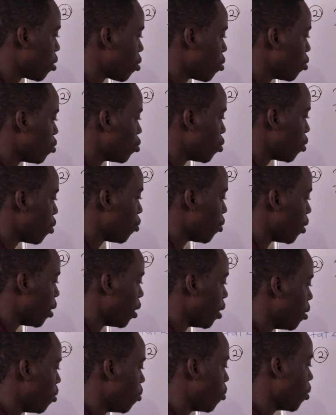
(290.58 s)
equal to
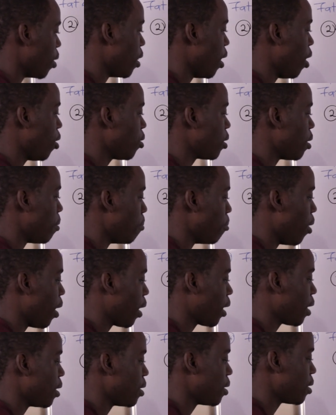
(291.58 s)
3 without the
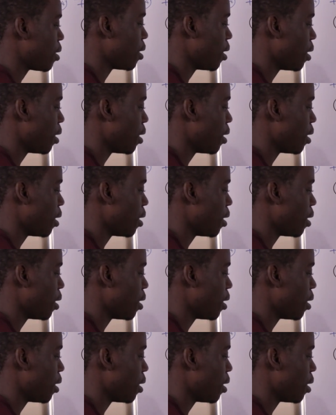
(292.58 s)
brackets